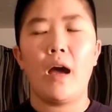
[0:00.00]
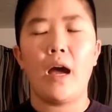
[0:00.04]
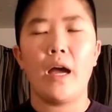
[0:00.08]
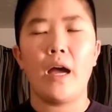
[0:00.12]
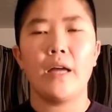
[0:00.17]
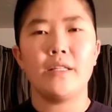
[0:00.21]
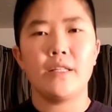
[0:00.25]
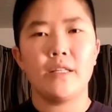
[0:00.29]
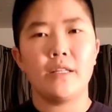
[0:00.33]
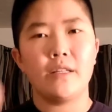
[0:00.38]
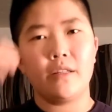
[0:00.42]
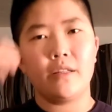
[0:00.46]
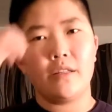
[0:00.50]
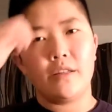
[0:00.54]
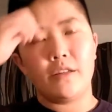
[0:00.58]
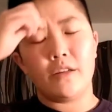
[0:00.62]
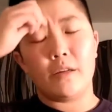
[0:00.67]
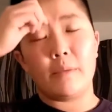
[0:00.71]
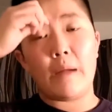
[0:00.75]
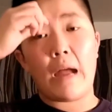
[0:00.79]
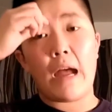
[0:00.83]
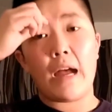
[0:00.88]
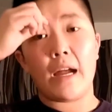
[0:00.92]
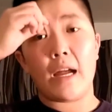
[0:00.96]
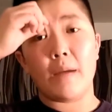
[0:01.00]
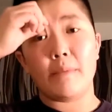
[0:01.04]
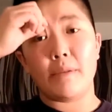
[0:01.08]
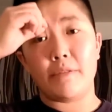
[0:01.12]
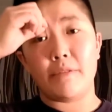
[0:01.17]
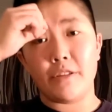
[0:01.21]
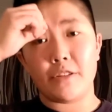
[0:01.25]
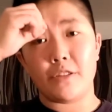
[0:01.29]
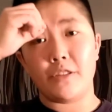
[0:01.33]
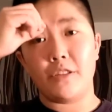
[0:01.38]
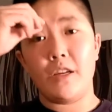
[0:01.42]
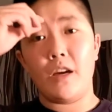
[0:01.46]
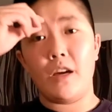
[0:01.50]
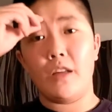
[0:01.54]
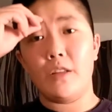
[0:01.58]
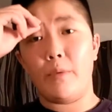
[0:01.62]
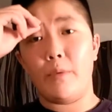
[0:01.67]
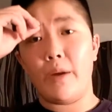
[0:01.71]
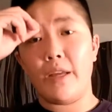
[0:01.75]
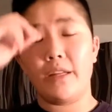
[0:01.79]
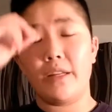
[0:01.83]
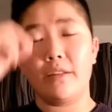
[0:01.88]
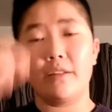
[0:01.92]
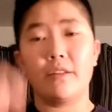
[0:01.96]
I did hear back. I'm officially on
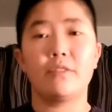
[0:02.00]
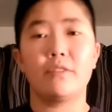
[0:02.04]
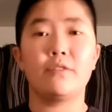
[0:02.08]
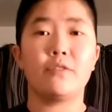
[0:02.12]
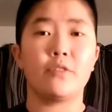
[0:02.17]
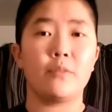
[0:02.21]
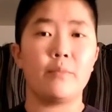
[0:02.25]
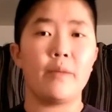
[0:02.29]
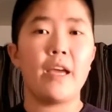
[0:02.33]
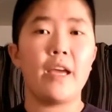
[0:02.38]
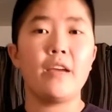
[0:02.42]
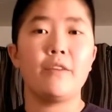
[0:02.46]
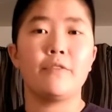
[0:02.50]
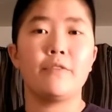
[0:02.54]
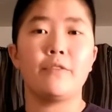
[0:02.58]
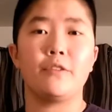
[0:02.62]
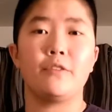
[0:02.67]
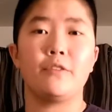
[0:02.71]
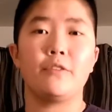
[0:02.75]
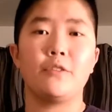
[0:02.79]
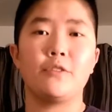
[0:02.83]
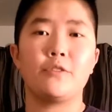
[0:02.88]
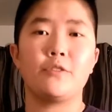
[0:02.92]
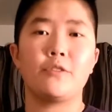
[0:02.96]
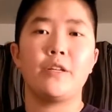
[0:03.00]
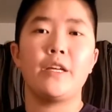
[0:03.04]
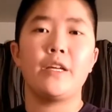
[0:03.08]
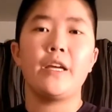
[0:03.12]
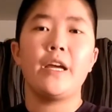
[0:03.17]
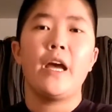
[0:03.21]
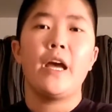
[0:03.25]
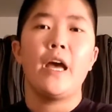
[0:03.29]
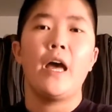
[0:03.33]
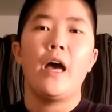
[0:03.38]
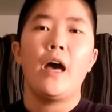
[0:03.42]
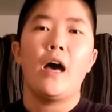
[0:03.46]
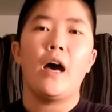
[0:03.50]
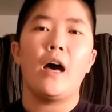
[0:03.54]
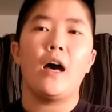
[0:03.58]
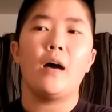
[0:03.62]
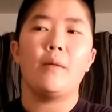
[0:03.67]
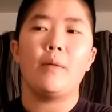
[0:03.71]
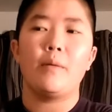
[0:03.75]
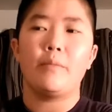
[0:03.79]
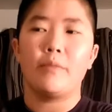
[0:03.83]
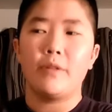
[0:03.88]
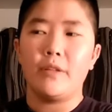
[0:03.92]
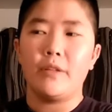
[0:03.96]
the waiting list for May for surgery.
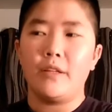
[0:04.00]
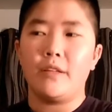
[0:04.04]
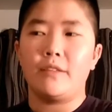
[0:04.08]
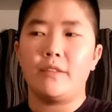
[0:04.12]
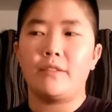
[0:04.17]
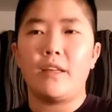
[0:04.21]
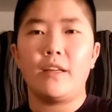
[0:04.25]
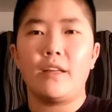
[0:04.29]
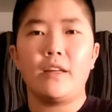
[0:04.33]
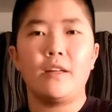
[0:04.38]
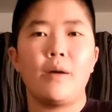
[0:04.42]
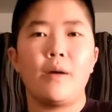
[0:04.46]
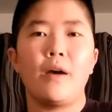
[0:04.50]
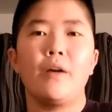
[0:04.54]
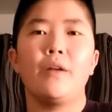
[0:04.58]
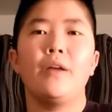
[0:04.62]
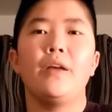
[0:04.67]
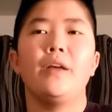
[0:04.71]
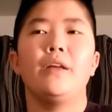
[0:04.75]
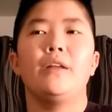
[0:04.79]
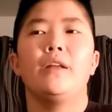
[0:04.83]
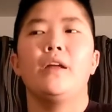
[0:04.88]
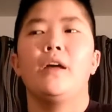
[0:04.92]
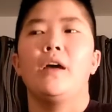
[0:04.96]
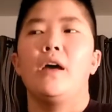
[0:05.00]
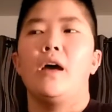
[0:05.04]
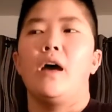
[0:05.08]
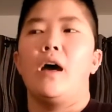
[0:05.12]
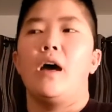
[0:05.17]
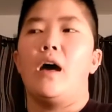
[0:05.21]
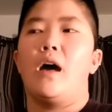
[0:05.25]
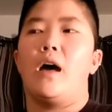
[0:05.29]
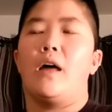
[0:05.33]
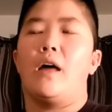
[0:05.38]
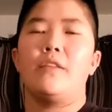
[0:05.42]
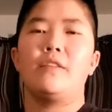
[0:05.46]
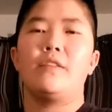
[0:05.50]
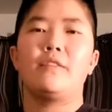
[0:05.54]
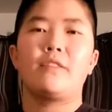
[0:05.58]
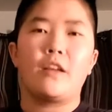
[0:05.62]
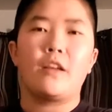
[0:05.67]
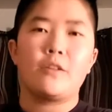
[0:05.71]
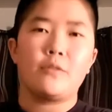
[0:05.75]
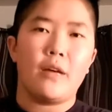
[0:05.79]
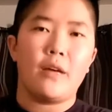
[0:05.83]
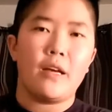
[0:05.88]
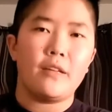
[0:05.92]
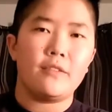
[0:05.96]
I'm really excited about it. The
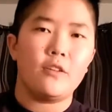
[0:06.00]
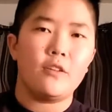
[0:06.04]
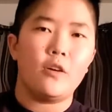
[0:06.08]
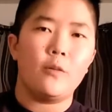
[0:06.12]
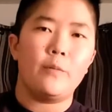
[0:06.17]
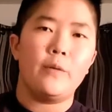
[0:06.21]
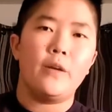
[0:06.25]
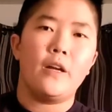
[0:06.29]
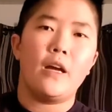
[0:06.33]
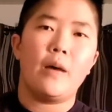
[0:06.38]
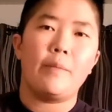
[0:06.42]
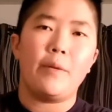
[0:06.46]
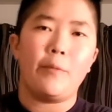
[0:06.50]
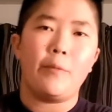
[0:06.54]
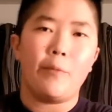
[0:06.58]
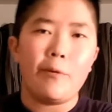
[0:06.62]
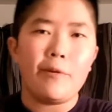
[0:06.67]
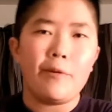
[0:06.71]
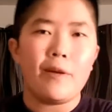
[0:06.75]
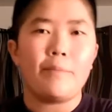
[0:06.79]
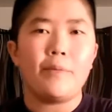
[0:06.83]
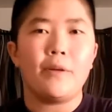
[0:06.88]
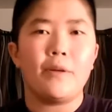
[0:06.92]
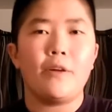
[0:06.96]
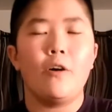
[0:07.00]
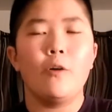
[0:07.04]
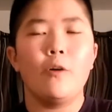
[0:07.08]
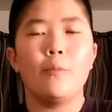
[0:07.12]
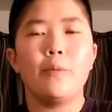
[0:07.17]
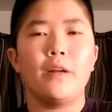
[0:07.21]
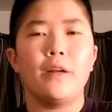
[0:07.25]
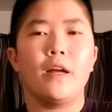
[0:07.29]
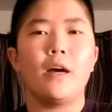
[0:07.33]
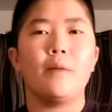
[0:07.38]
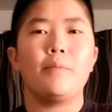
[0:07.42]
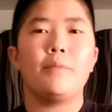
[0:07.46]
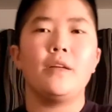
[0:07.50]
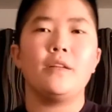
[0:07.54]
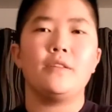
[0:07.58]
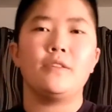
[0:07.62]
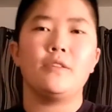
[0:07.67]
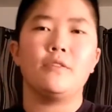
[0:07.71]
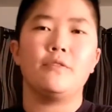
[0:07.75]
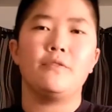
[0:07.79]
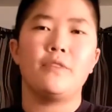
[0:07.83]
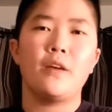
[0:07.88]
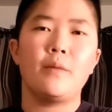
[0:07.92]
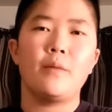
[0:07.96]
schedule hasn't opened up and won't open up
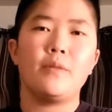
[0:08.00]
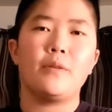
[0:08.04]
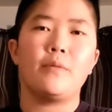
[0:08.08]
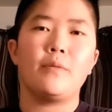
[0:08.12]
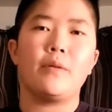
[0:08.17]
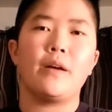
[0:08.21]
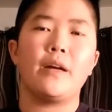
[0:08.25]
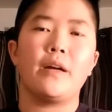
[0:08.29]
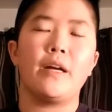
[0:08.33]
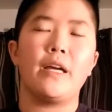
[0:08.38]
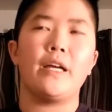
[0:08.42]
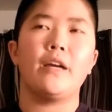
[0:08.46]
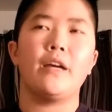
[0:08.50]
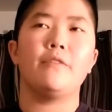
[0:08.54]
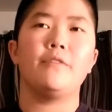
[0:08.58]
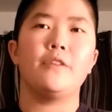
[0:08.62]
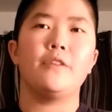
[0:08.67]
until February